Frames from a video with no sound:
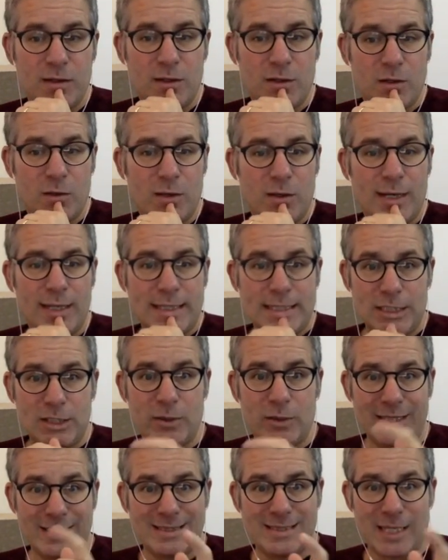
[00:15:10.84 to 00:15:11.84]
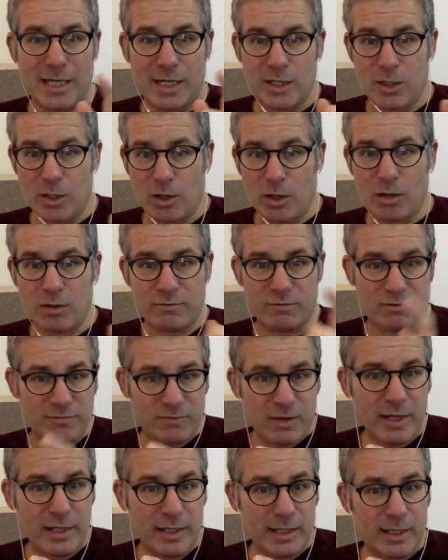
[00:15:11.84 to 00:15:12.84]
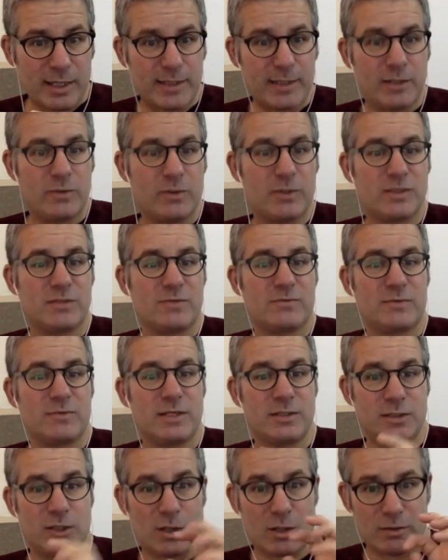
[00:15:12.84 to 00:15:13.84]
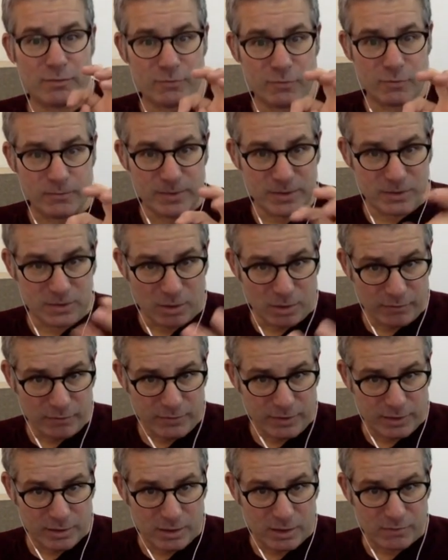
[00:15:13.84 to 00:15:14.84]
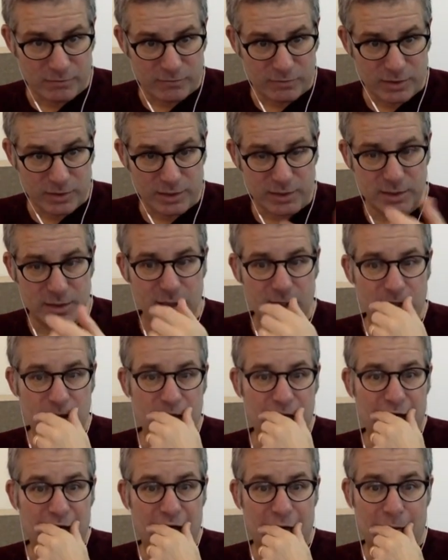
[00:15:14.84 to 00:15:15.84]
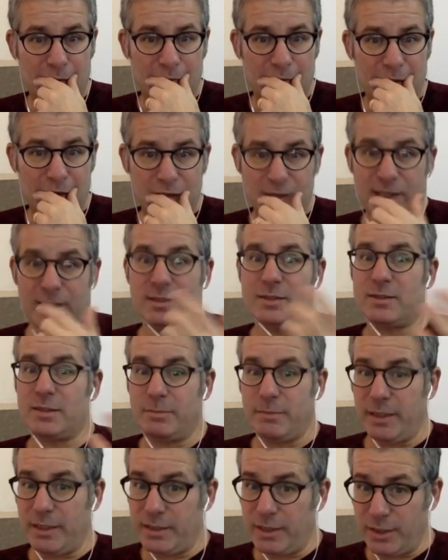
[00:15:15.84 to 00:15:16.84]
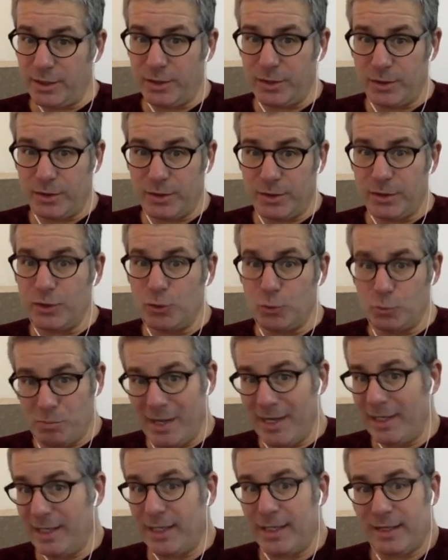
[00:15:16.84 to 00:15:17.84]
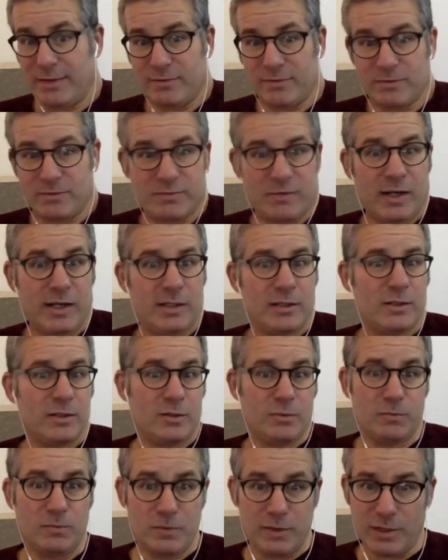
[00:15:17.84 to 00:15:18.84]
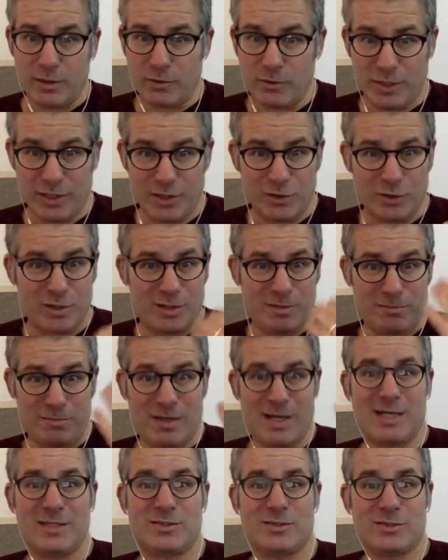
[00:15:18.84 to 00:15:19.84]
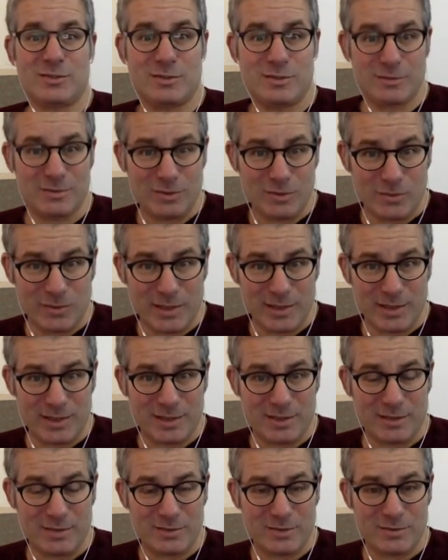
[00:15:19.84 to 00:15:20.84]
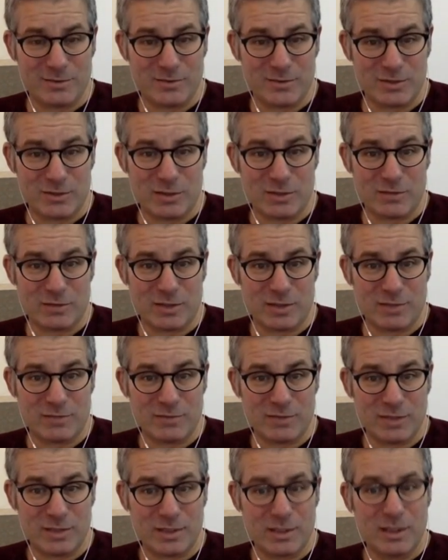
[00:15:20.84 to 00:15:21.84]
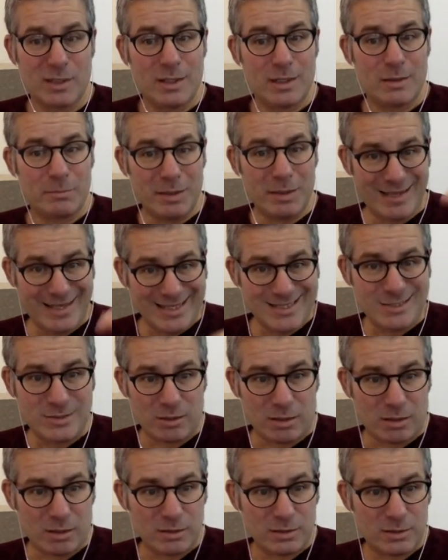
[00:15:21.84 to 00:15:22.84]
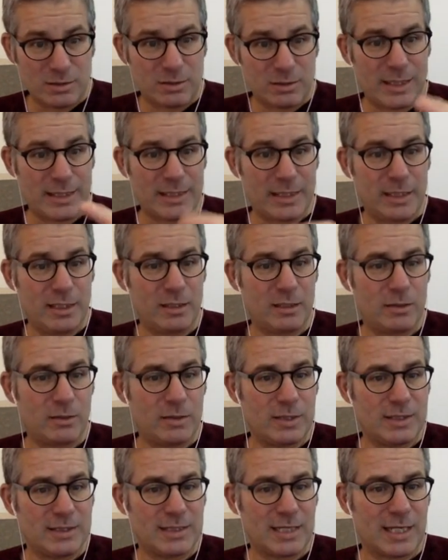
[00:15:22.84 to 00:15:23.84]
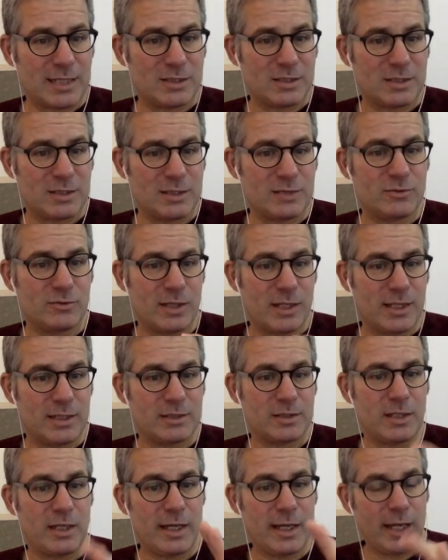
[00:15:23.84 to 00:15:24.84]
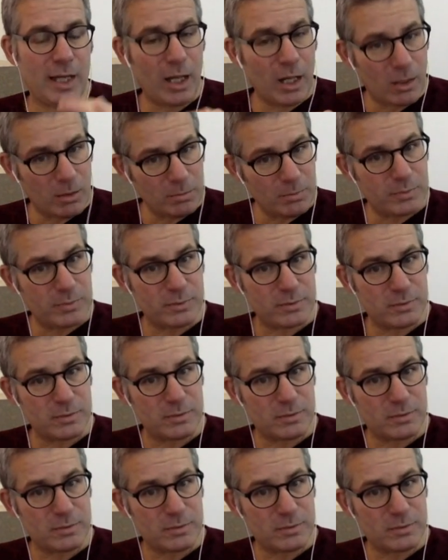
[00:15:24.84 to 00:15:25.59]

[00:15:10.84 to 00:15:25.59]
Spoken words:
Aikido is not an art for fighting. Aikido is an art for resolving conflict. That doesn't mean that you may not have to fight or that you're going to master the way to resolve conflict. But this art, Aikido, is actually trying to help